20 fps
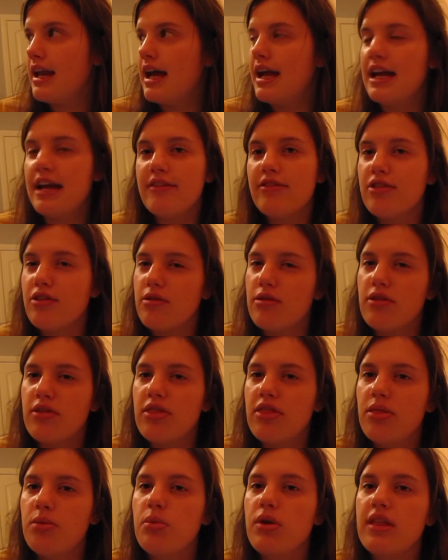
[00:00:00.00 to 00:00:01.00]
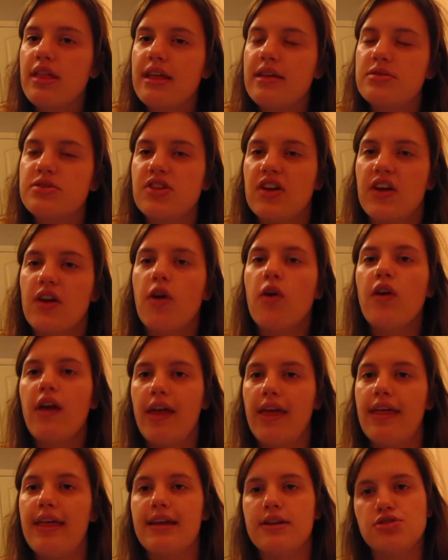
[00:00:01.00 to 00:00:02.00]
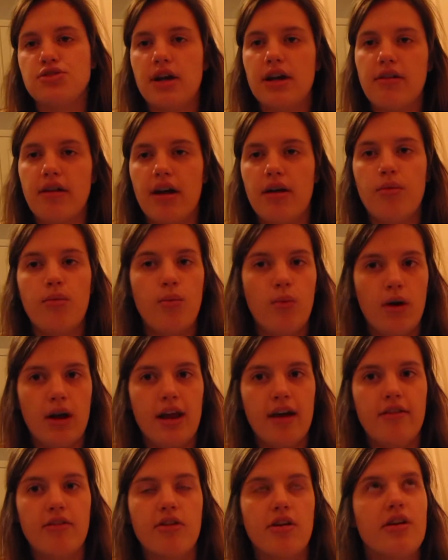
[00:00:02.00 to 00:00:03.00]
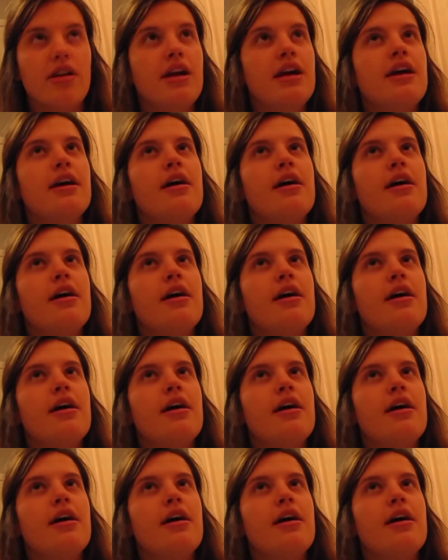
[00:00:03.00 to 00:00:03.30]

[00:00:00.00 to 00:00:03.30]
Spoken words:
I never really was like, okay, like dry ground, whatever.